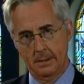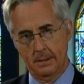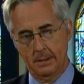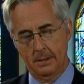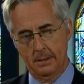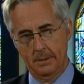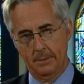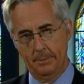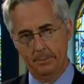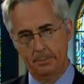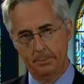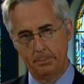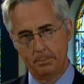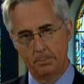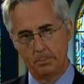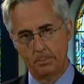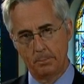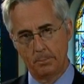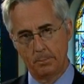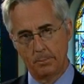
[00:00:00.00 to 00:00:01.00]
um,
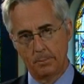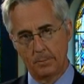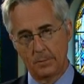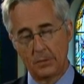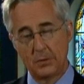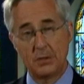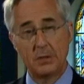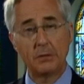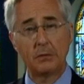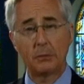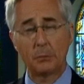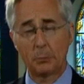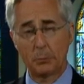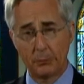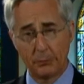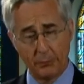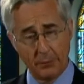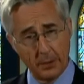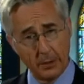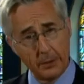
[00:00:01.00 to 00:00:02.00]
Jesus
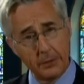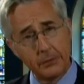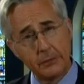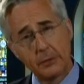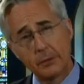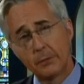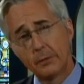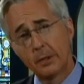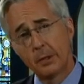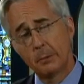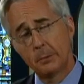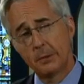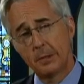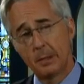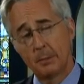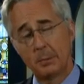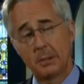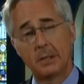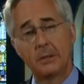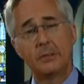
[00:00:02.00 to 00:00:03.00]
was very severe with
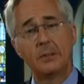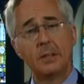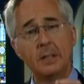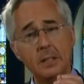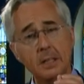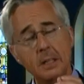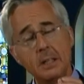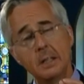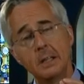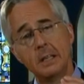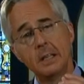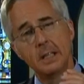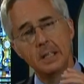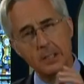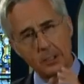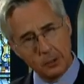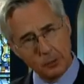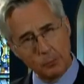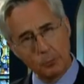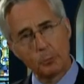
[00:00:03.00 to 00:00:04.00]
them because he,
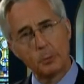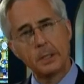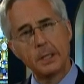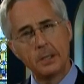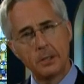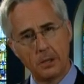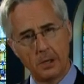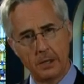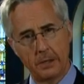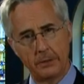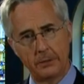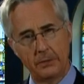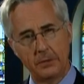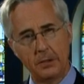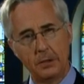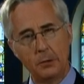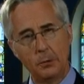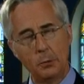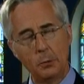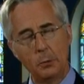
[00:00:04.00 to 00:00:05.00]
he could read hearts.
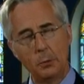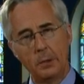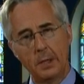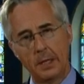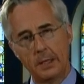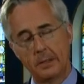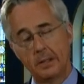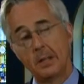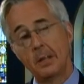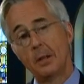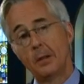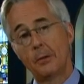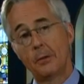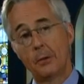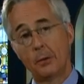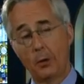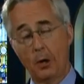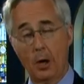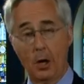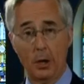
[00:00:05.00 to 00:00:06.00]
He knew that
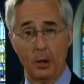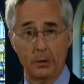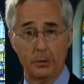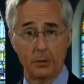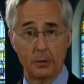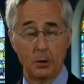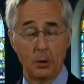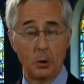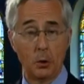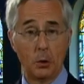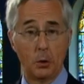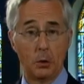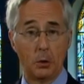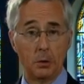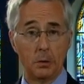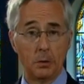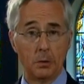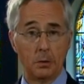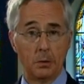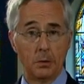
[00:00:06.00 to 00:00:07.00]
their heart,
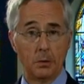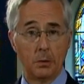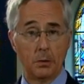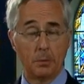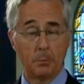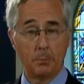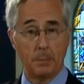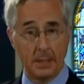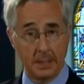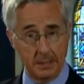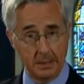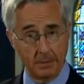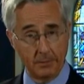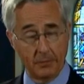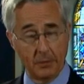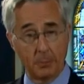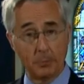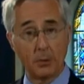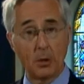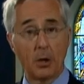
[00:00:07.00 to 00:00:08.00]
many of
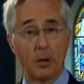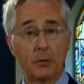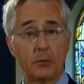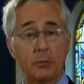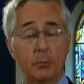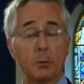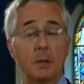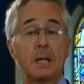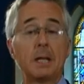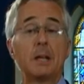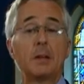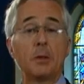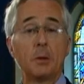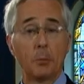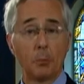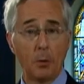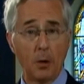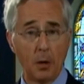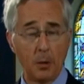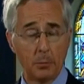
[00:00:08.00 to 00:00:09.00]
them, their hearts were in
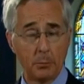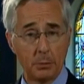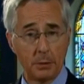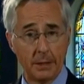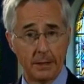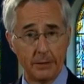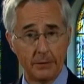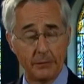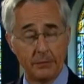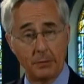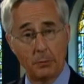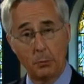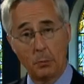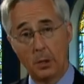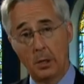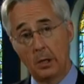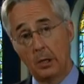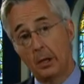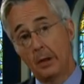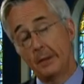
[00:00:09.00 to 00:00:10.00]
the wrong place, that
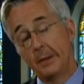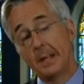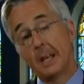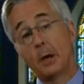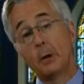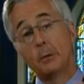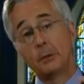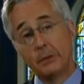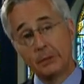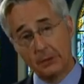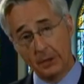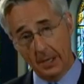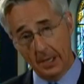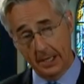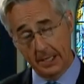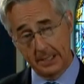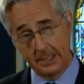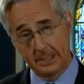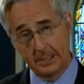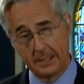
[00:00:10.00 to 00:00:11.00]
while on the
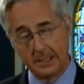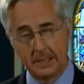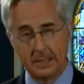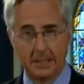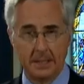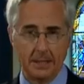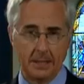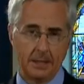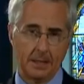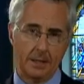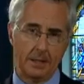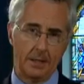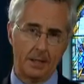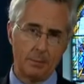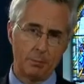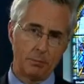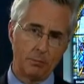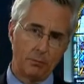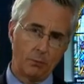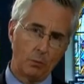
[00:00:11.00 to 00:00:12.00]
outside they
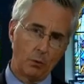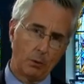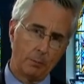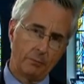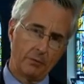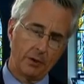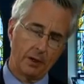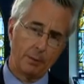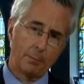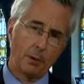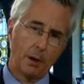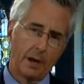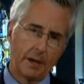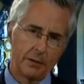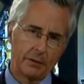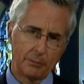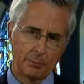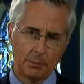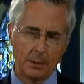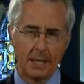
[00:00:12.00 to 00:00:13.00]
performed very
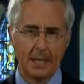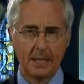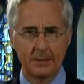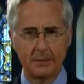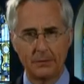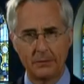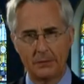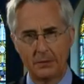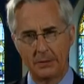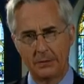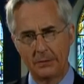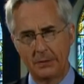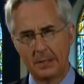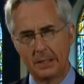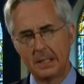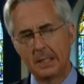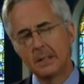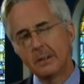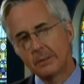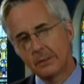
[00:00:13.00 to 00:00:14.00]
pious practices, that
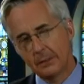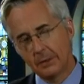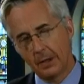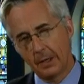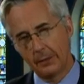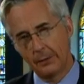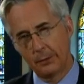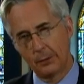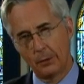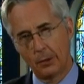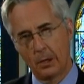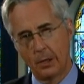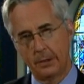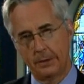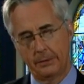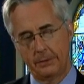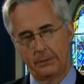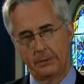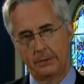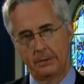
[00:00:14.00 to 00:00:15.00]
inside their
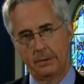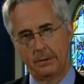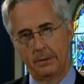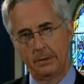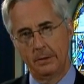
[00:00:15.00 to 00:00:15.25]
hearts,